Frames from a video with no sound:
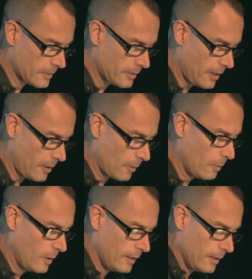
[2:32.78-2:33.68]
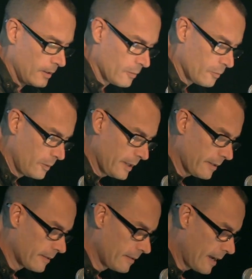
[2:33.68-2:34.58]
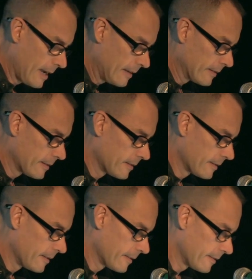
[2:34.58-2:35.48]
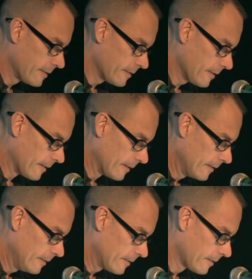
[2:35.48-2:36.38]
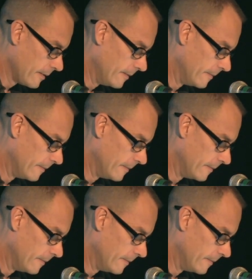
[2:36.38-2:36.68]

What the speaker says: So with that to start,